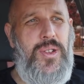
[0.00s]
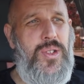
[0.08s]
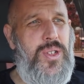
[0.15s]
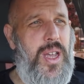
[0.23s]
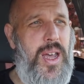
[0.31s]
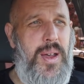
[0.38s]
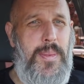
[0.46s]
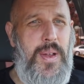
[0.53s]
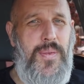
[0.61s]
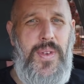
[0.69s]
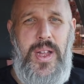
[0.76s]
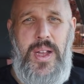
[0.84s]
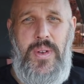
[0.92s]
I just got my
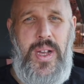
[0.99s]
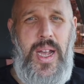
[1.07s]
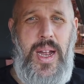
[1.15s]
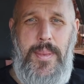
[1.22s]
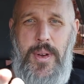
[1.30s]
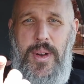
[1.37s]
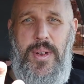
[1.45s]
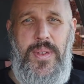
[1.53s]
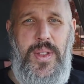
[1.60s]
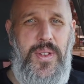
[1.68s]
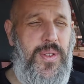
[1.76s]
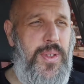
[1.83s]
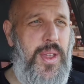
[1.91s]
video camera and
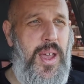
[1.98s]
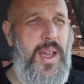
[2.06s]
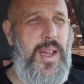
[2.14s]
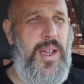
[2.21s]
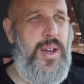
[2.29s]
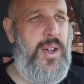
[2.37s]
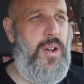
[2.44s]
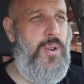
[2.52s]
this thing and a